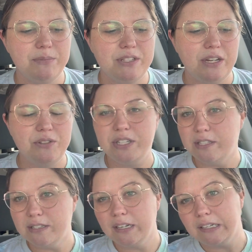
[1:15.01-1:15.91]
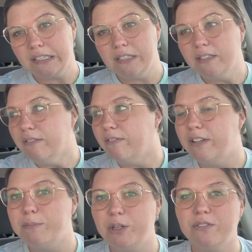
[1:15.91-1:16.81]
So just
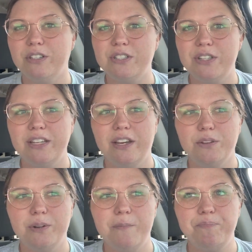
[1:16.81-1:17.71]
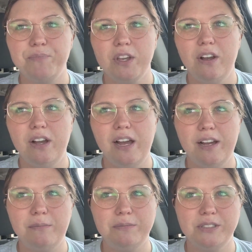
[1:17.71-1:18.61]
flip over to the other one.
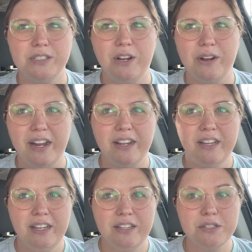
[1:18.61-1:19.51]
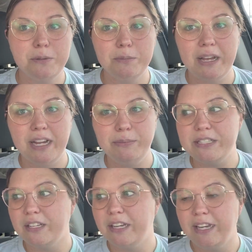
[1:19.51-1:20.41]
Um, okay. This one behind me is
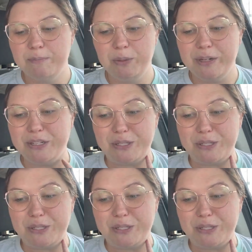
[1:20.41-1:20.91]
looking at me weird.